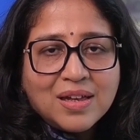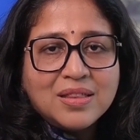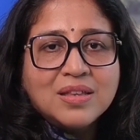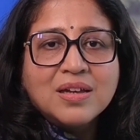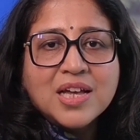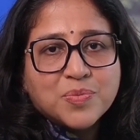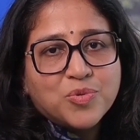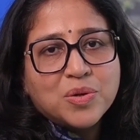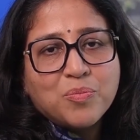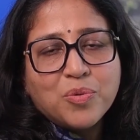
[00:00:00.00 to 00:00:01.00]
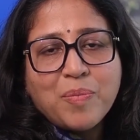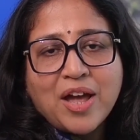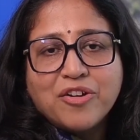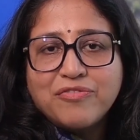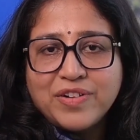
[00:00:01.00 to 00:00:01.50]
in the Export-Import
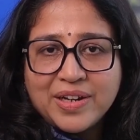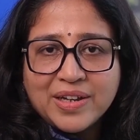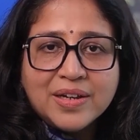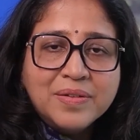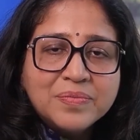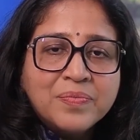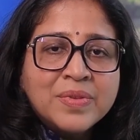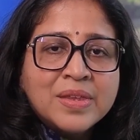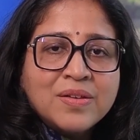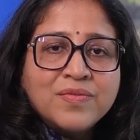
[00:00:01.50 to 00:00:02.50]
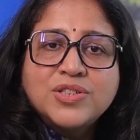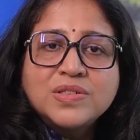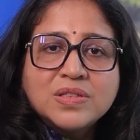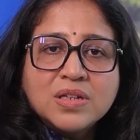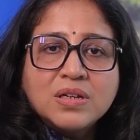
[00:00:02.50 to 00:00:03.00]
Bank of India,
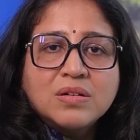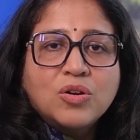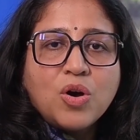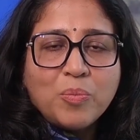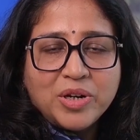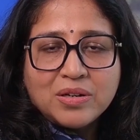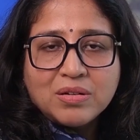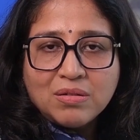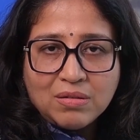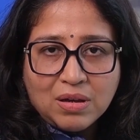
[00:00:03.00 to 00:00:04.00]
which is a government